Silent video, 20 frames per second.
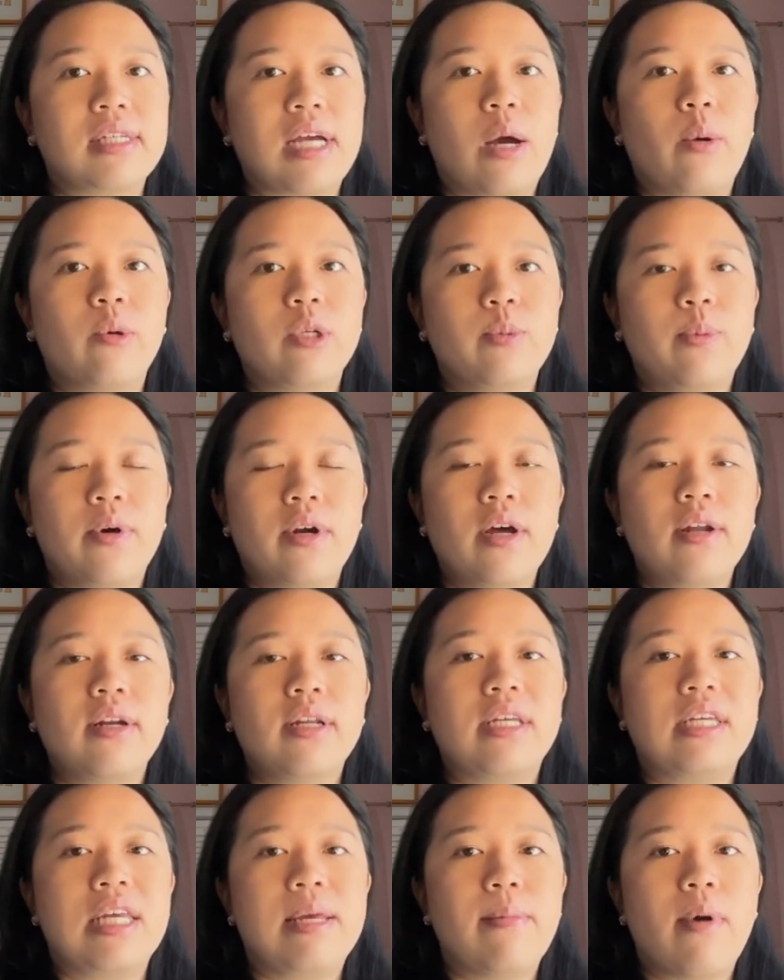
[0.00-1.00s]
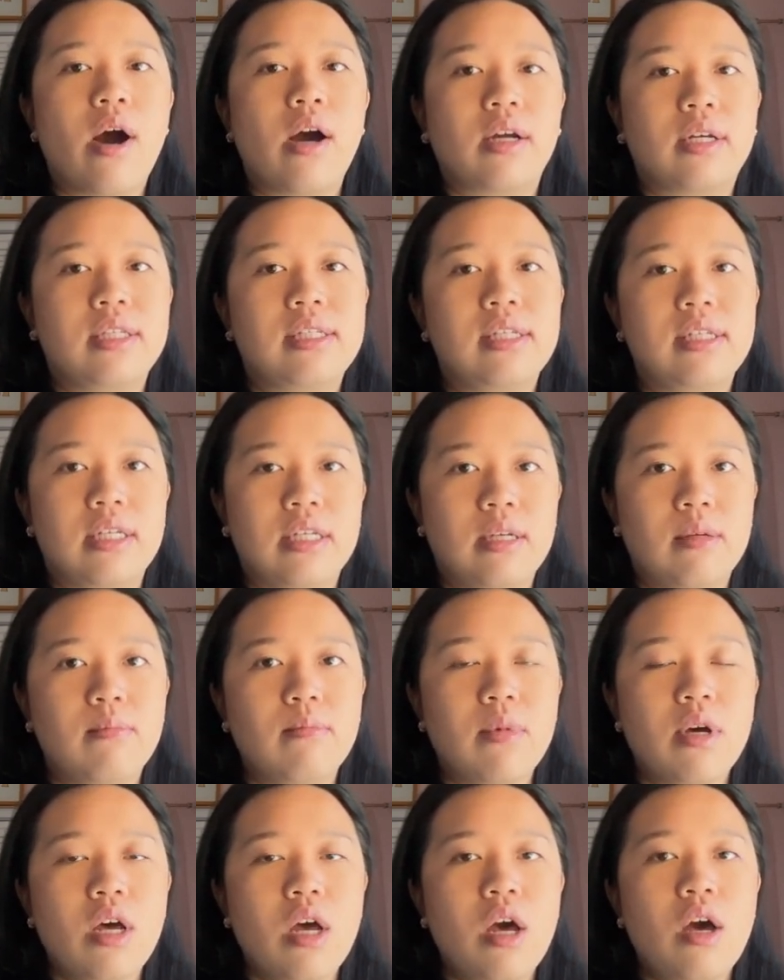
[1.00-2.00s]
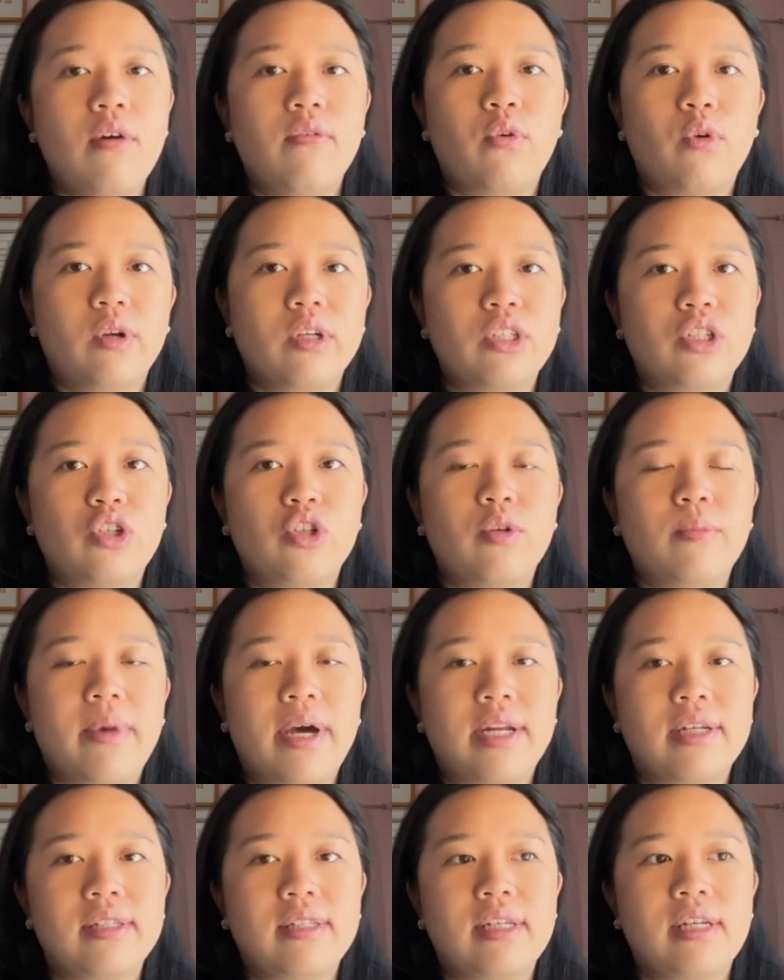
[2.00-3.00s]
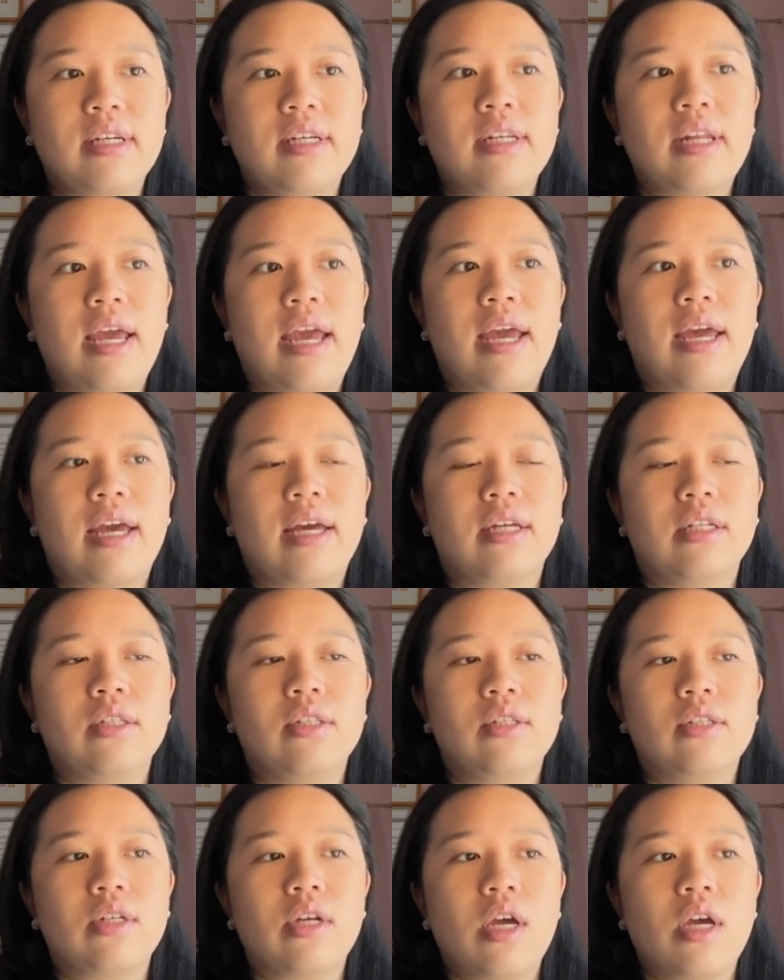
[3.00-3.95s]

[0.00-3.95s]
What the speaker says: I was put on a hem-onc team for internal medicine, and